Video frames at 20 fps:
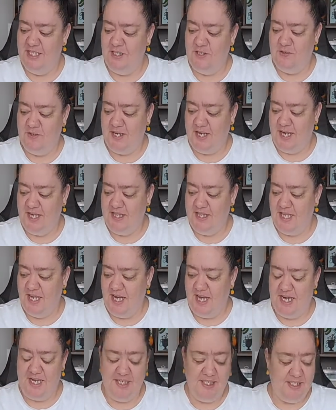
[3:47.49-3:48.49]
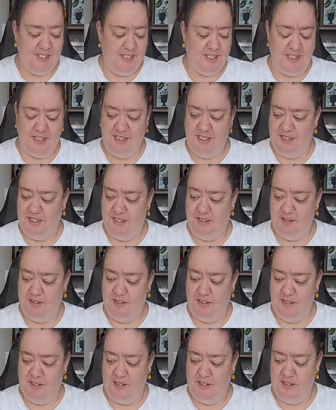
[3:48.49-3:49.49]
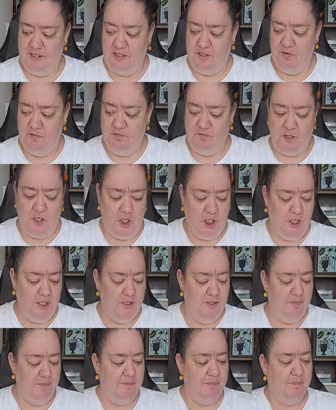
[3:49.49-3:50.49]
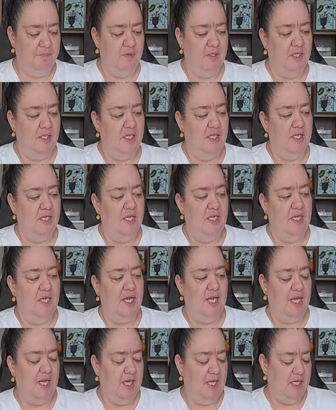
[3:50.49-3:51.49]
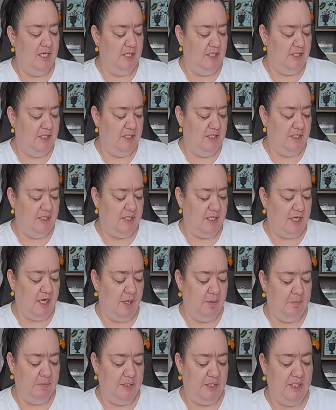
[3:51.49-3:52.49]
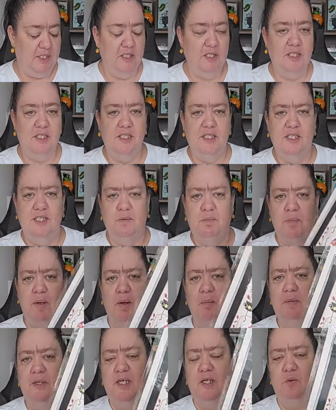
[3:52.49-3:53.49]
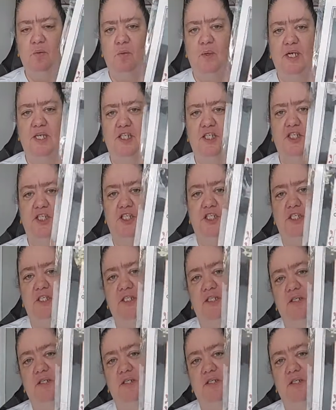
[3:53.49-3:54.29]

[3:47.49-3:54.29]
So I got that. Don't fall. And I got Matilda the Pumpkin Witch.